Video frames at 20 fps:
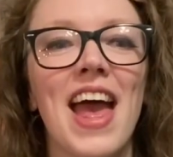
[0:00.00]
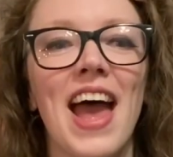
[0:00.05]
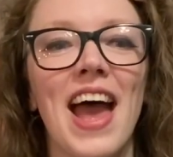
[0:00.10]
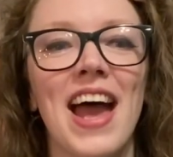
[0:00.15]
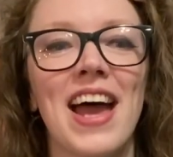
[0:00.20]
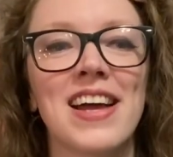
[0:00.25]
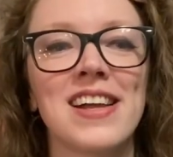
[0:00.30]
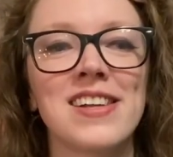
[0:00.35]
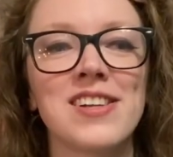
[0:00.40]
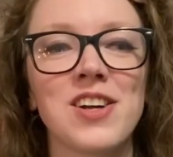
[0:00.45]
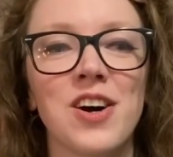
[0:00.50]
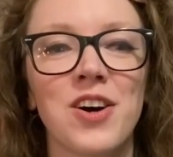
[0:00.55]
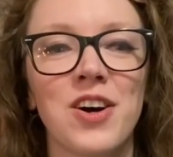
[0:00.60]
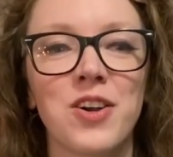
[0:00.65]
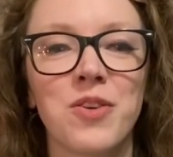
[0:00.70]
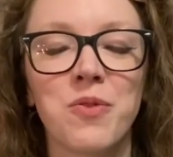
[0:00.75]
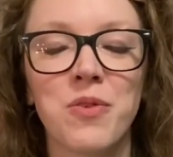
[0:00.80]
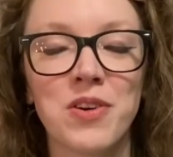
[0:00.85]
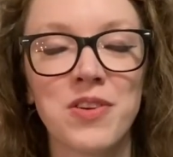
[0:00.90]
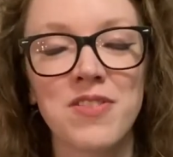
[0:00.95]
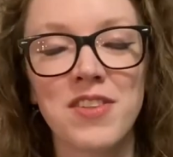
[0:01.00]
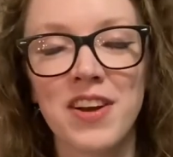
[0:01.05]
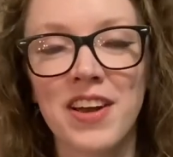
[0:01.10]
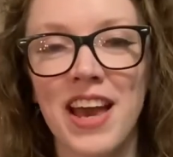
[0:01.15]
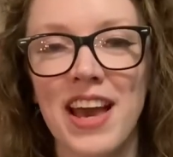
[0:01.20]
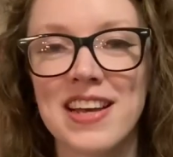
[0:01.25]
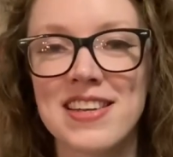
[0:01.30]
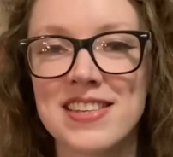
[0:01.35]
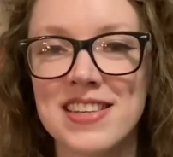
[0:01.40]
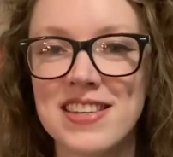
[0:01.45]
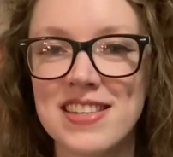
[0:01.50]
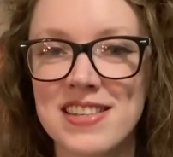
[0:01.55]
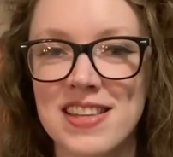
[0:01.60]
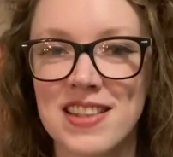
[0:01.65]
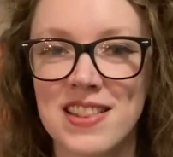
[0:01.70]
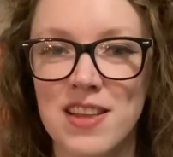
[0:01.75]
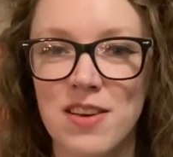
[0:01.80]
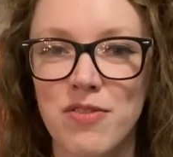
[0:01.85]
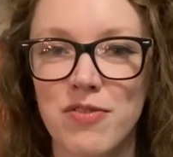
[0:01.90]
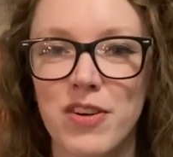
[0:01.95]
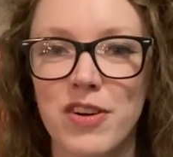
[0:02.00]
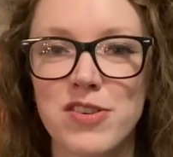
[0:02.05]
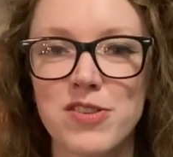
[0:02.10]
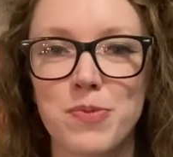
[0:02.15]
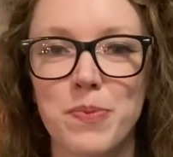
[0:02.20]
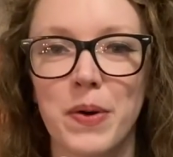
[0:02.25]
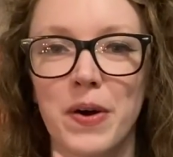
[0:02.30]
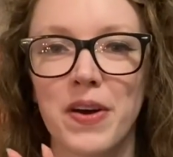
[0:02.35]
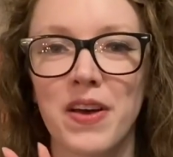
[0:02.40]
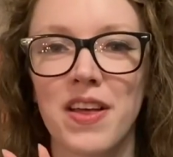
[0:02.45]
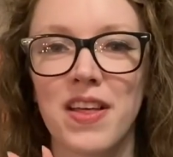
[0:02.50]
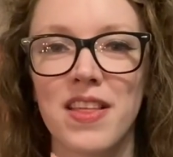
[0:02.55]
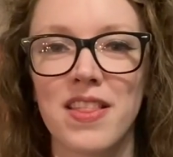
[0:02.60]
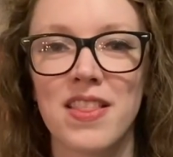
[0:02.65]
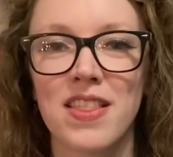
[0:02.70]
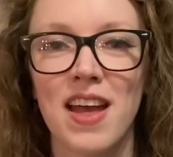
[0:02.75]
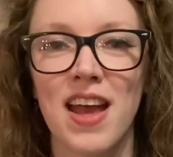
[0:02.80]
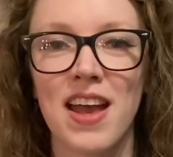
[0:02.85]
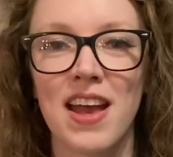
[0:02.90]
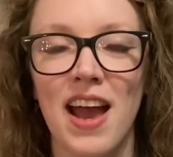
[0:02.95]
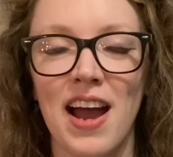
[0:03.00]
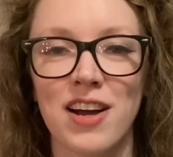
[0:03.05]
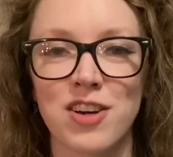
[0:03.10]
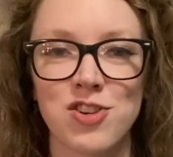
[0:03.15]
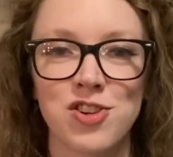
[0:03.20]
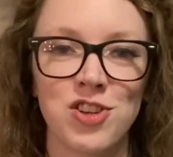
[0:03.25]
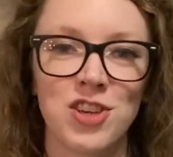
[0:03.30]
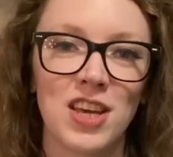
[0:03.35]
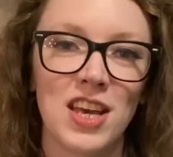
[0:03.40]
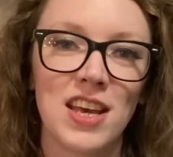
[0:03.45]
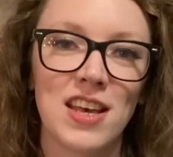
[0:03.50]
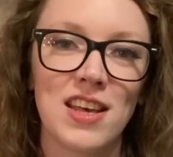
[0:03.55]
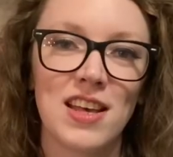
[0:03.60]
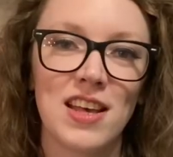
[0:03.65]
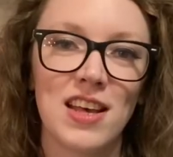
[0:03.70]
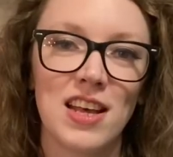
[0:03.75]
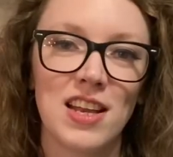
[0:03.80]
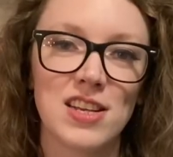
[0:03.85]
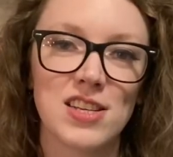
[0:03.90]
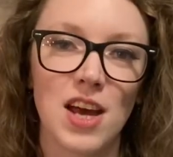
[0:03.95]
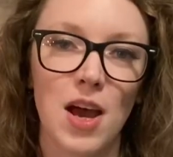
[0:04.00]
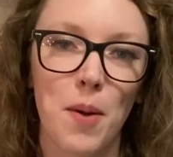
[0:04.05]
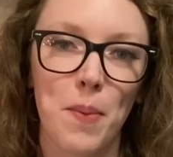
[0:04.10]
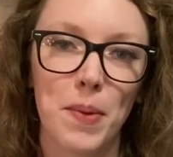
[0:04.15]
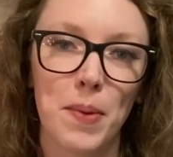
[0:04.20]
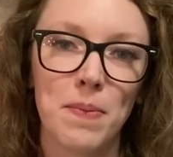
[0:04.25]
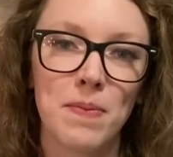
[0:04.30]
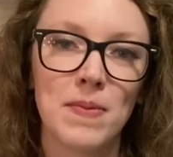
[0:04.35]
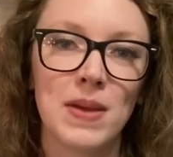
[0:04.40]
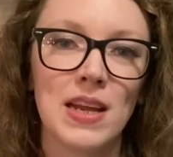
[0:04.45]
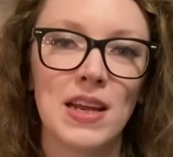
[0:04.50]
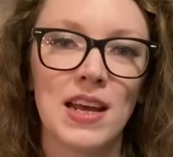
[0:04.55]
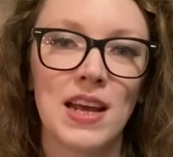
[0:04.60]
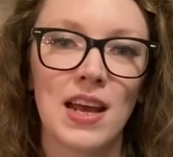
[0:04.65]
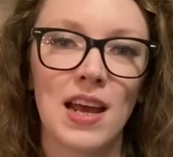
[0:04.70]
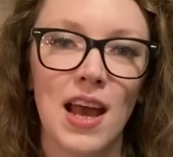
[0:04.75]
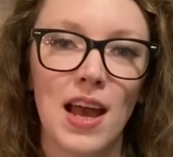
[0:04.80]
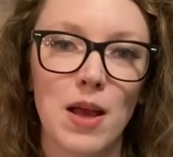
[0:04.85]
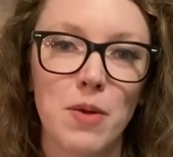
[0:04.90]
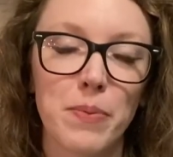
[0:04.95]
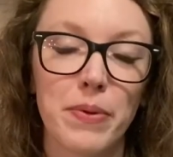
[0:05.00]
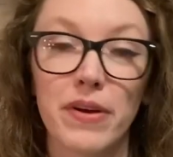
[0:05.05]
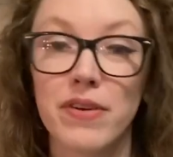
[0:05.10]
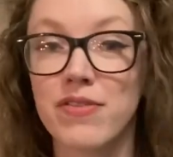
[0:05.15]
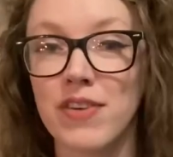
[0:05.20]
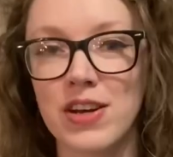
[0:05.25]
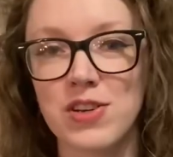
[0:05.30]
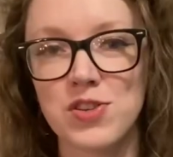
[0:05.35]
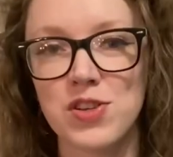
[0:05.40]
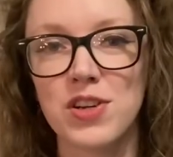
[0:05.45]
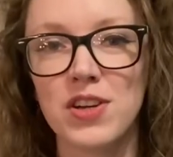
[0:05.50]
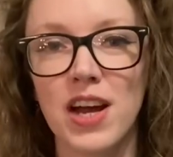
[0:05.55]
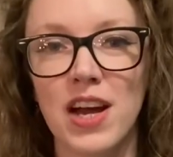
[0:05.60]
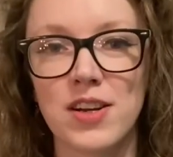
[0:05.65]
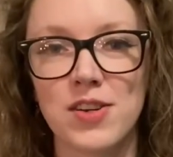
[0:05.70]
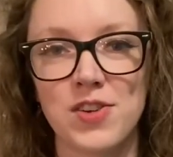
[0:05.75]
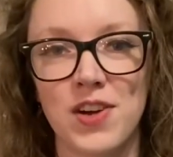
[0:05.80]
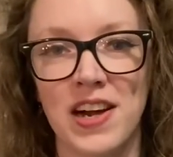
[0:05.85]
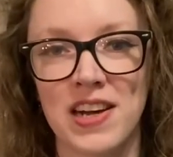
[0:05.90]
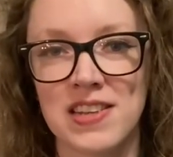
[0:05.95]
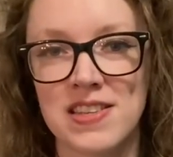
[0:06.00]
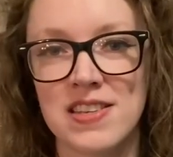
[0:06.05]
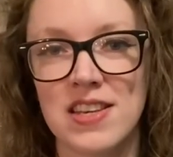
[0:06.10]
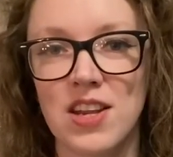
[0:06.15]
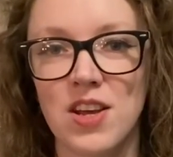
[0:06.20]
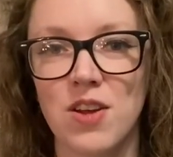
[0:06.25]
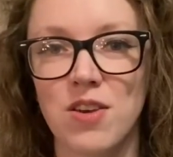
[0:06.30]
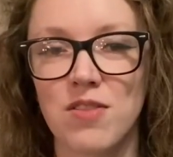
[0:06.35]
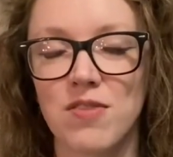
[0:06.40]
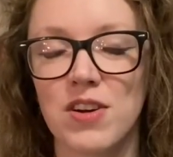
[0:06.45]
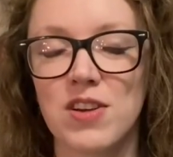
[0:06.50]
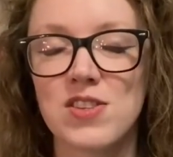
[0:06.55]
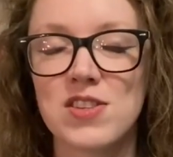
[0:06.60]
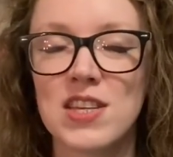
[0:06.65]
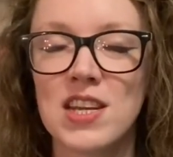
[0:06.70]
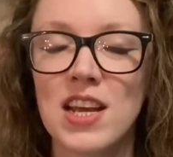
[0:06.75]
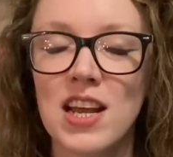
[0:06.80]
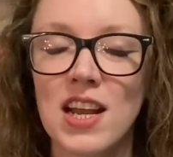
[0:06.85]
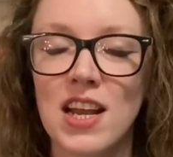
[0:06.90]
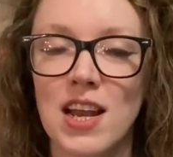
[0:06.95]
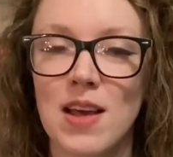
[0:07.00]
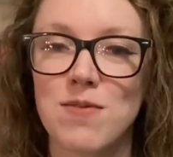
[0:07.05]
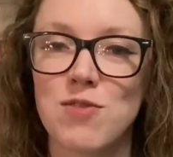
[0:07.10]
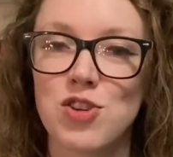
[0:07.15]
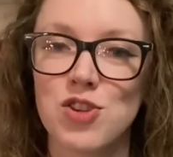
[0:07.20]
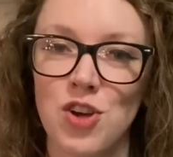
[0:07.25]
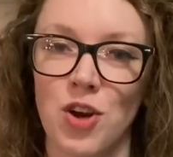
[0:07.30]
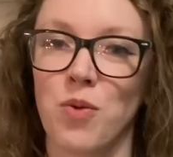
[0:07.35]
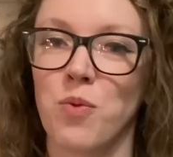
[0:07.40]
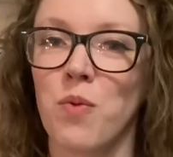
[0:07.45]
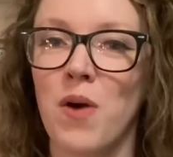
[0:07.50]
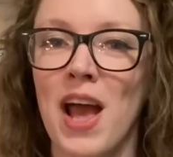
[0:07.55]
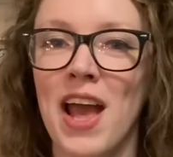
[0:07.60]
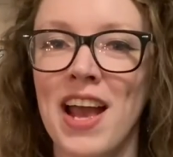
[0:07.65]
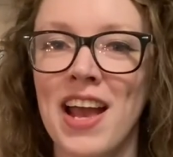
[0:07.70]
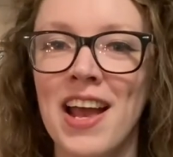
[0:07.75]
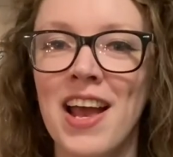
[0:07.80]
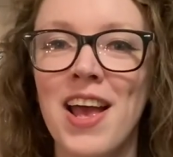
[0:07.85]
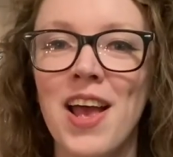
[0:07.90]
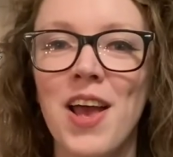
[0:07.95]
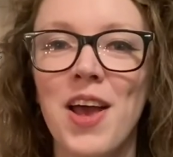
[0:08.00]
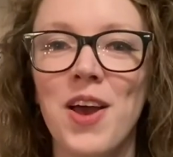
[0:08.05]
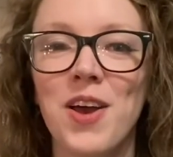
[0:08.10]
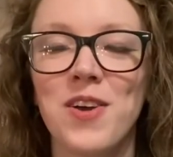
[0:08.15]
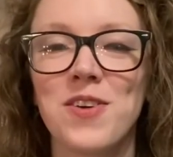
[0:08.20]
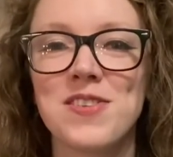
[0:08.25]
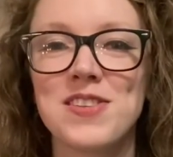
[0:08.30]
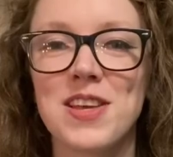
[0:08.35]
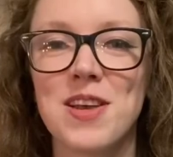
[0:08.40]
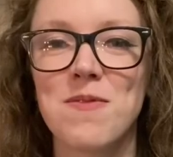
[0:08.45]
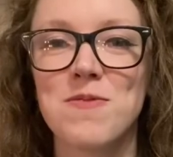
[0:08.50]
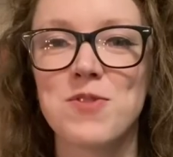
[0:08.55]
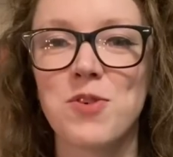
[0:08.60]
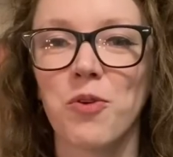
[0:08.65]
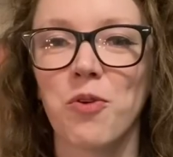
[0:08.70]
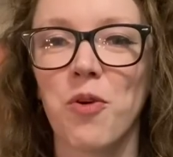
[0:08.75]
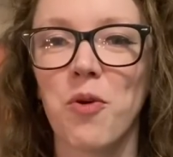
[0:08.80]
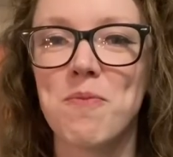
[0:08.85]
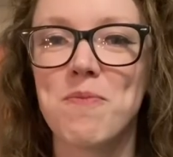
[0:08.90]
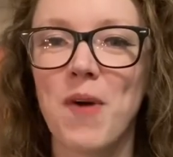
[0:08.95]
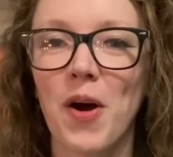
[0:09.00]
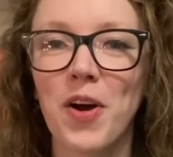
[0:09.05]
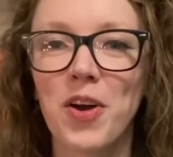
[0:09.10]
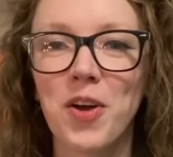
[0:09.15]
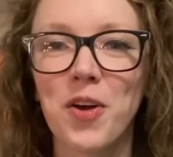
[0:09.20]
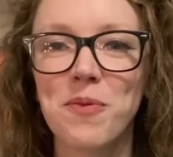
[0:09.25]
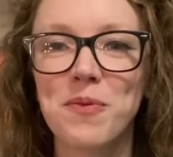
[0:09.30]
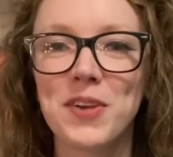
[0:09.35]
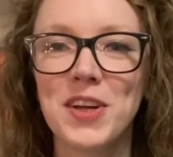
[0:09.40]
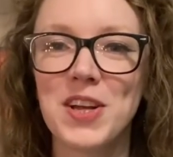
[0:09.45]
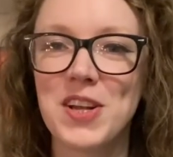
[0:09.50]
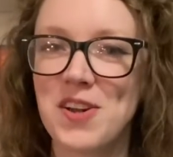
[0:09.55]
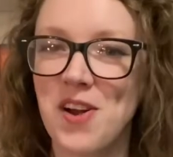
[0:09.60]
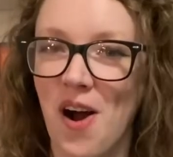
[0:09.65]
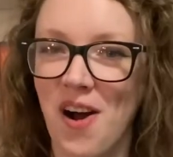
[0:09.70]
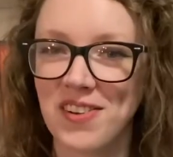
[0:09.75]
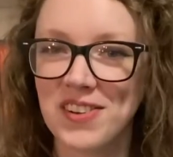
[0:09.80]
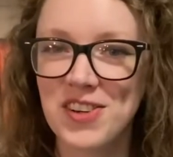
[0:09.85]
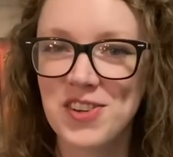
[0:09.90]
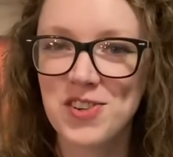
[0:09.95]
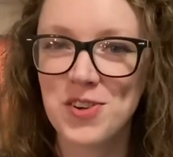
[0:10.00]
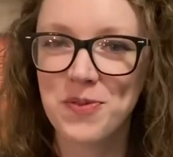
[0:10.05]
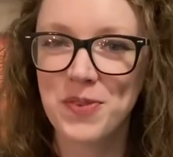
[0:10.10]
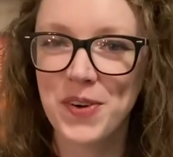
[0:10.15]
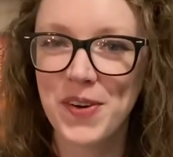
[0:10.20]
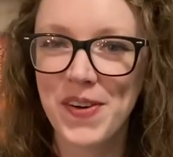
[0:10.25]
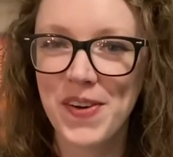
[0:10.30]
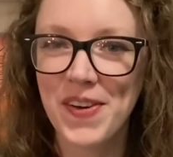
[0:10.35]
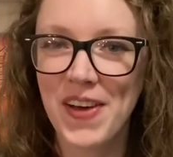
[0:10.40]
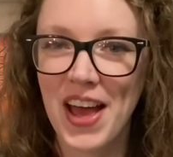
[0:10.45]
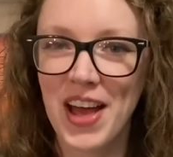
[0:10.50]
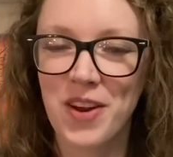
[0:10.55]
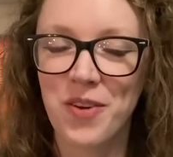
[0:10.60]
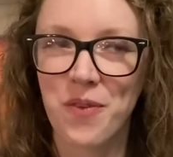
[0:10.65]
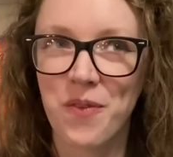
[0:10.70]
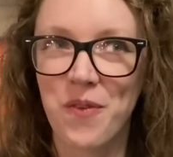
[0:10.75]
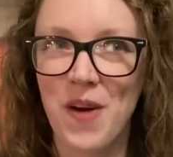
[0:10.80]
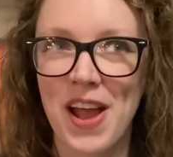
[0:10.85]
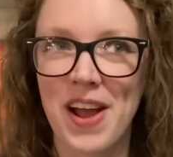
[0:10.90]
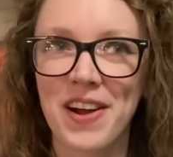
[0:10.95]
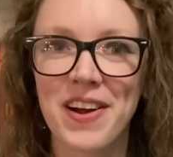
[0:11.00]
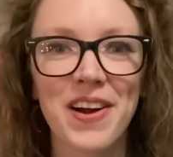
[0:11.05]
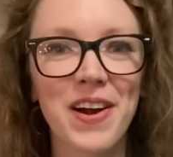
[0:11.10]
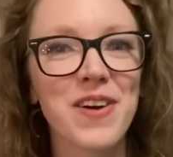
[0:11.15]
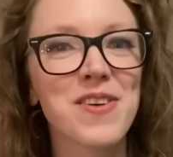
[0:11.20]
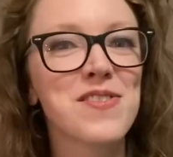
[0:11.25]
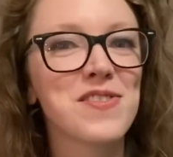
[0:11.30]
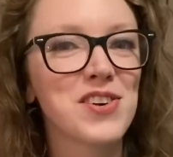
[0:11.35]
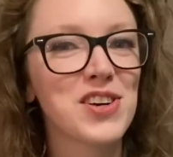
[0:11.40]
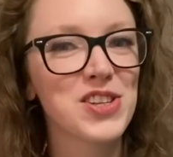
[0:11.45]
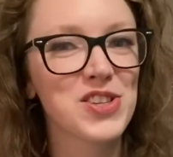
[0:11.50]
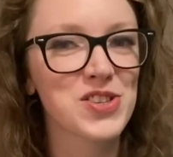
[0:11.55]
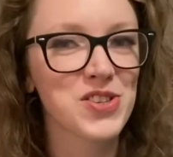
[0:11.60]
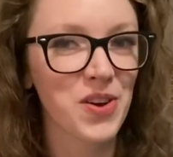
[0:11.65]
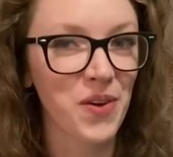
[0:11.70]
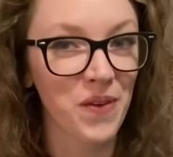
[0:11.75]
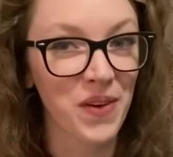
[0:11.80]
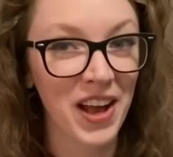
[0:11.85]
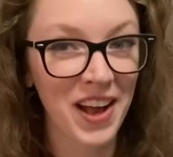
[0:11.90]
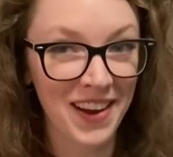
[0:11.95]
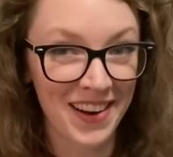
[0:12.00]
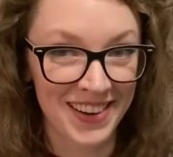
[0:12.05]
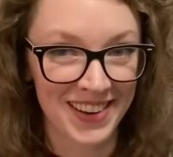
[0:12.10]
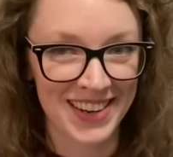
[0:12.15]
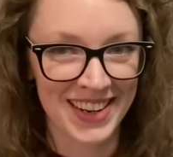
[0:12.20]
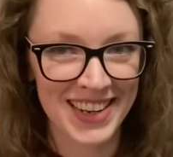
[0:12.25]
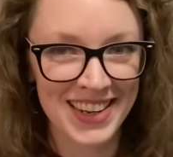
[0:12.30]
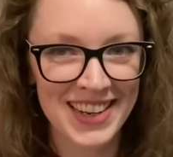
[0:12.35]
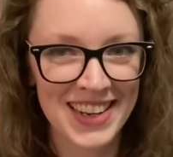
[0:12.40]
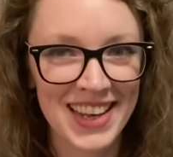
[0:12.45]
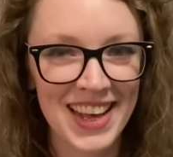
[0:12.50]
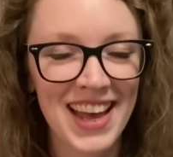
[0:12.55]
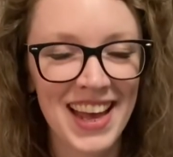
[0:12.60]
And on one of their cases in the first book, they actually end up meeting a professor at Dragon City University named Shun Wei, who seems remarkably knowledgeable and aware of what's going on.